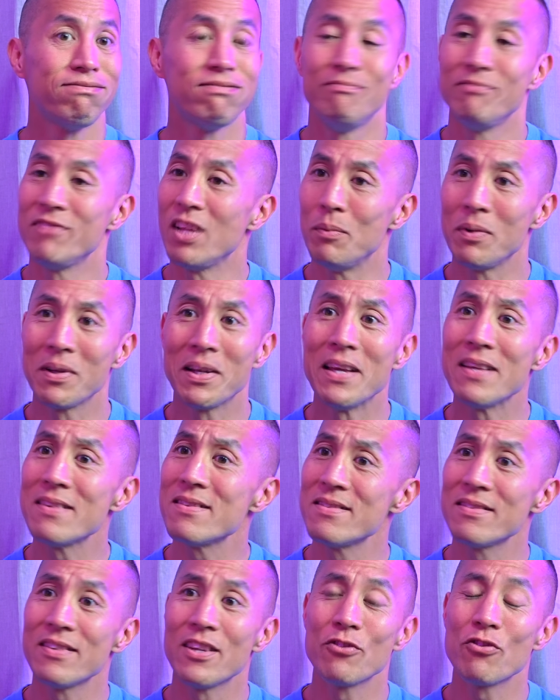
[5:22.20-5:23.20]
Double glazing,
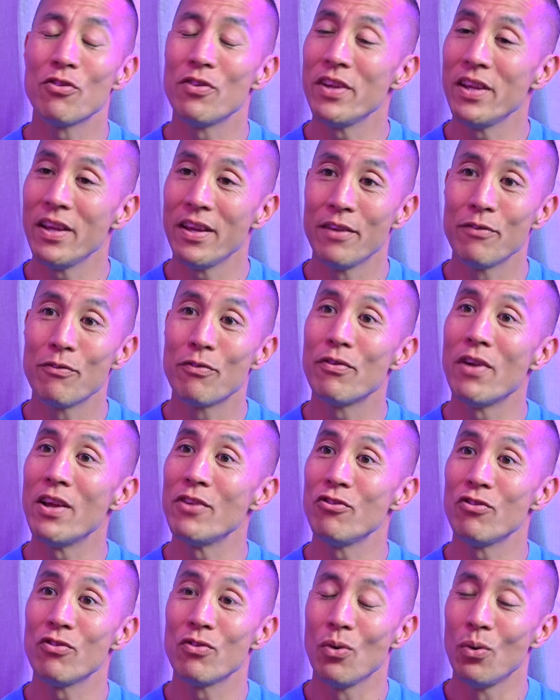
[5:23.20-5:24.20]
central heating,
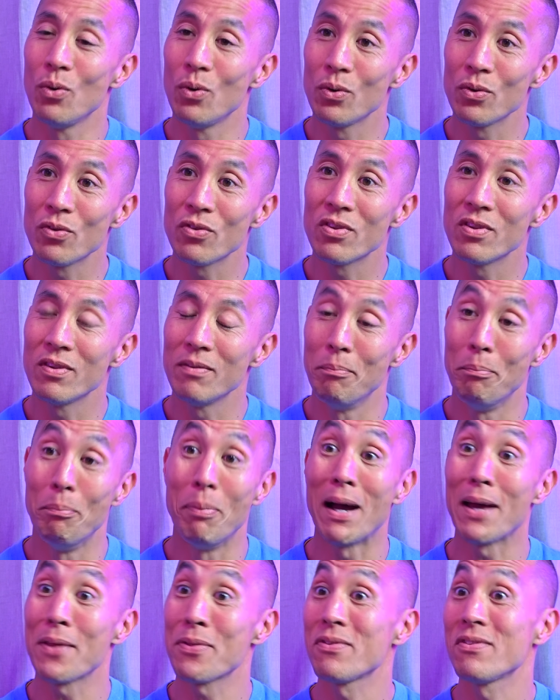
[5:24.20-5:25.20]
French doors,
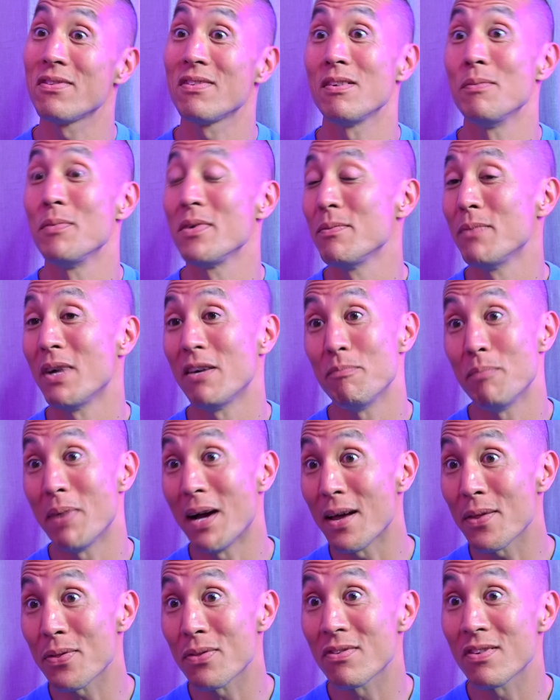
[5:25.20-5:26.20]
baths. Some of them have
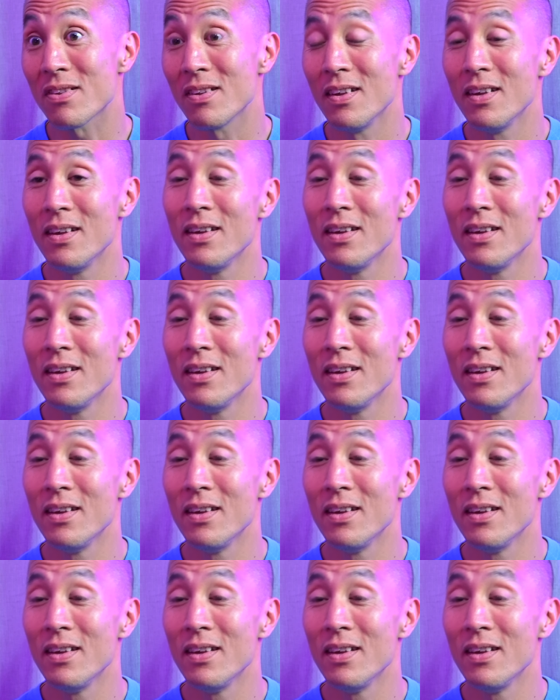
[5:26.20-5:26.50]
baths.